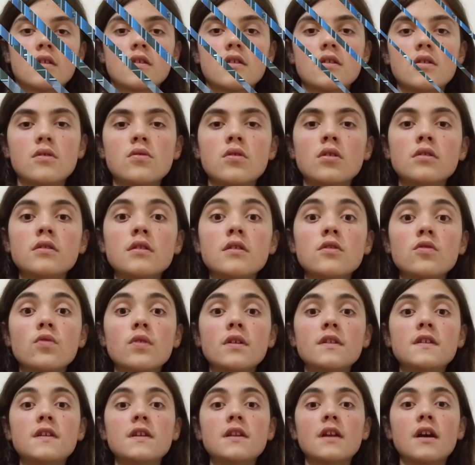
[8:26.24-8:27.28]
So on the
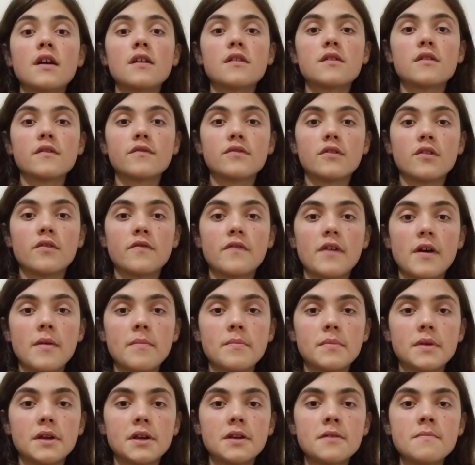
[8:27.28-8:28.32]
twenty-ninth of
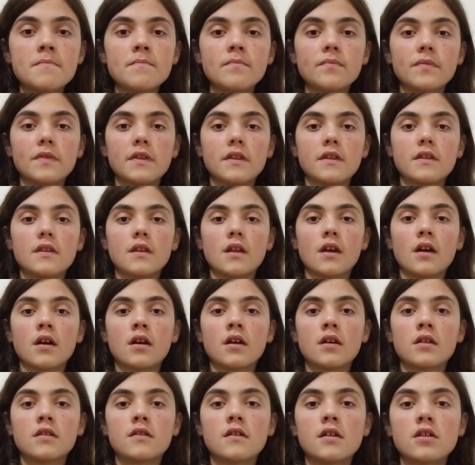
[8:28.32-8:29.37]
November,
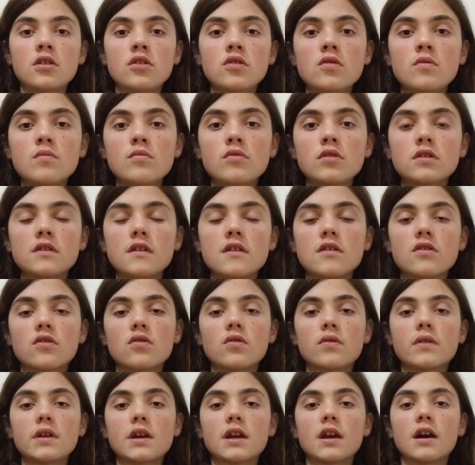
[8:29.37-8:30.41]
uh, the new
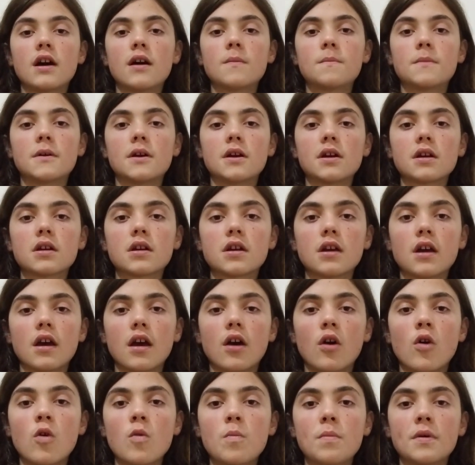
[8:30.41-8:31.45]
multi-storey car park
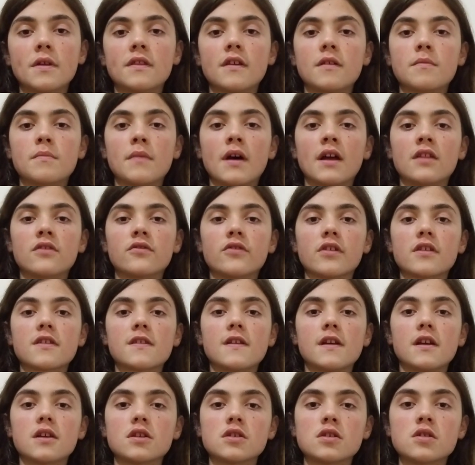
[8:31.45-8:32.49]
opened at Mandurah
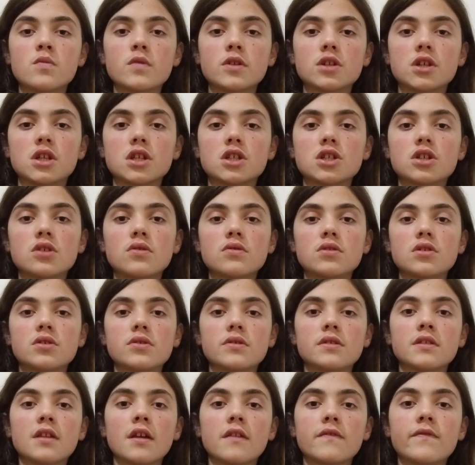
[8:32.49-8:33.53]
Station, which I showed
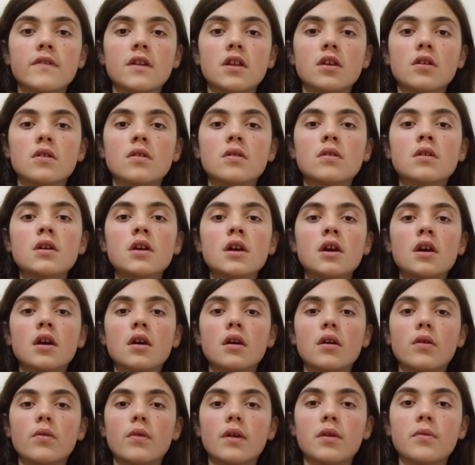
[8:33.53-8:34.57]
you in that video
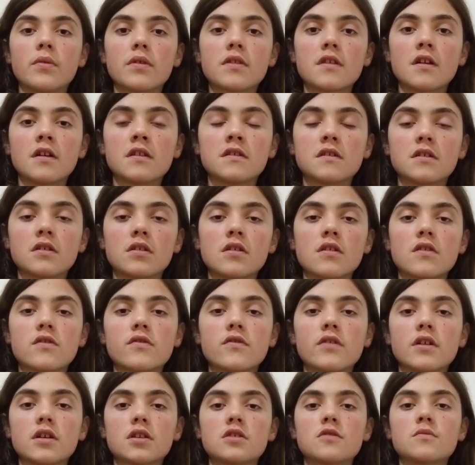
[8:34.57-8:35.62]
when it was under
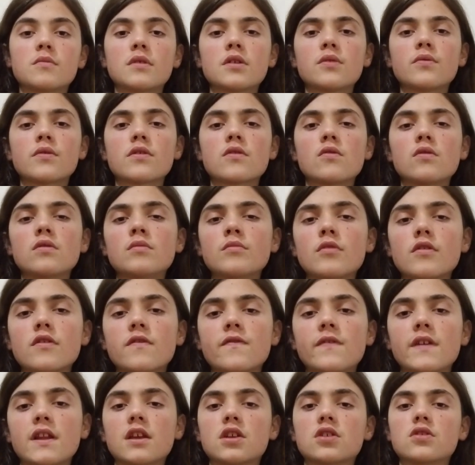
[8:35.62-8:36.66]
construction, but it was almost
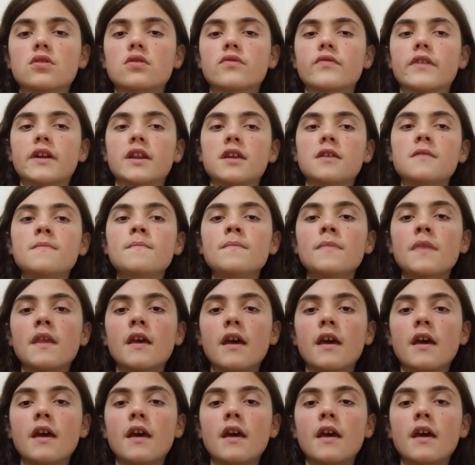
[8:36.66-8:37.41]
finished already.